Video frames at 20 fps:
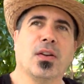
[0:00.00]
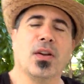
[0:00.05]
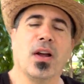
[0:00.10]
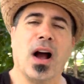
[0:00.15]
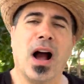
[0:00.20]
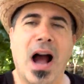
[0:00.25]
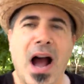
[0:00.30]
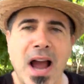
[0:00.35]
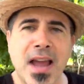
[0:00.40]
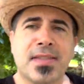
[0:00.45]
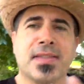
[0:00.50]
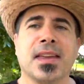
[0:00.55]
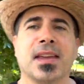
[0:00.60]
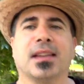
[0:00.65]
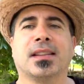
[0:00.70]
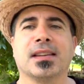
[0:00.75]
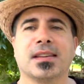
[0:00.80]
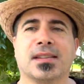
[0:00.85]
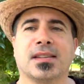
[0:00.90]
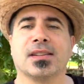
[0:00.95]
I
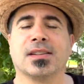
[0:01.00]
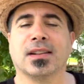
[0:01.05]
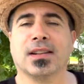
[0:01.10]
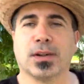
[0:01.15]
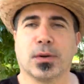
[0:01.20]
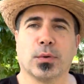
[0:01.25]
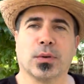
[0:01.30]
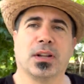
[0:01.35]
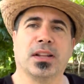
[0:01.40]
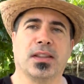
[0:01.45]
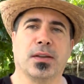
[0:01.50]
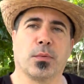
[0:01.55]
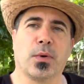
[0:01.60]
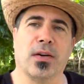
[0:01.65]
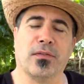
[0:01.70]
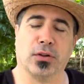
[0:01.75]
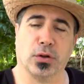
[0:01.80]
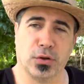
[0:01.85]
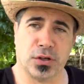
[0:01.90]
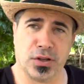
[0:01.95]
think this is literally the
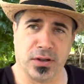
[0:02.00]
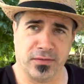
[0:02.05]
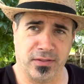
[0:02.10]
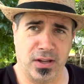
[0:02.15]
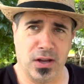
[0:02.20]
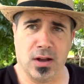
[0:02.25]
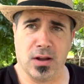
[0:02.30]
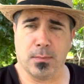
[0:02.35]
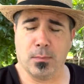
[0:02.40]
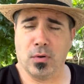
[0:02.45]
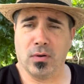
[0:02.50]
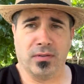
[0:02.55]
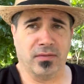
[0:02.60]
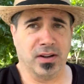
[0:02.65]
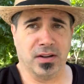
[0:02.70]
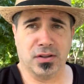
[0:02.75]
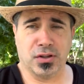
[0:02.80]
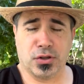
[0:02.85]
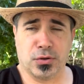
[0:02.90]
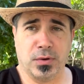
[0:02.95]
revolution of the automotive
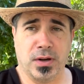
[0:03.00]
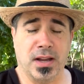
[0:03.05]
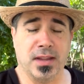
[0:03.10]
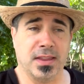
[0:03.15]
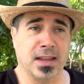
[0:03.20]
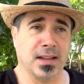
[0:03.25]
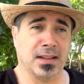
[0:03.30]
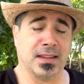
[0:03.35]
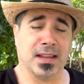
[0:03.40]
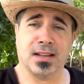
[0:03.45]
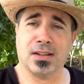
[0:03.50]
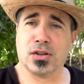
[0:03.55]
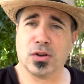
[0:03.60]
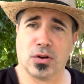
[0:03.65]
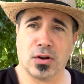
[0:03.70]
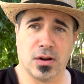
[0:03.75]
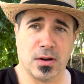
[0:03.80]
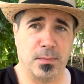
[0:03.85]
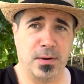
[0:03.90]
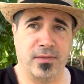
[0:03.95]
industry. I think things are
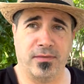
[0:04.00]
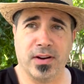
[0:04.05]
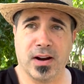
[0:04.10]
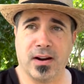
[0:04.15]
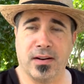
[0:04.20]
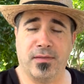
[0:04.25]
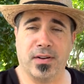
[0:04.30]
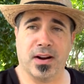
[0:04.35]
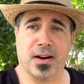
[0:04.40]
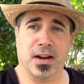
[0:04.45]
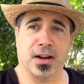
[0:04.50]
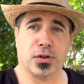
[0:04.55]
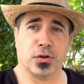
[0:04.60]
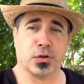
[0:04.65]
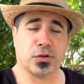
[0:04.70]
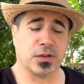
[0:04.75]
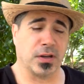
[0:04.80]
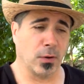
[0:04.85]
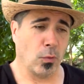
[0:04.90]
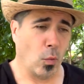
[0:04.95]
going to be very, very
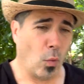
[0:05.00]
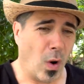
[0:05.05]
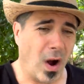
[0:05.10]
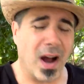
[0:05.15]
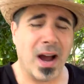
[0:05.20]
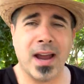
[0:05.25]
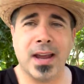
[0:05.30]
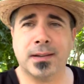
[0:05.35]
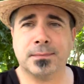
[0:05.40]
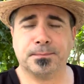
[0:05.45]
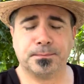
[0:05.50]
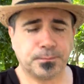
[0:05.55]
interesting. Why?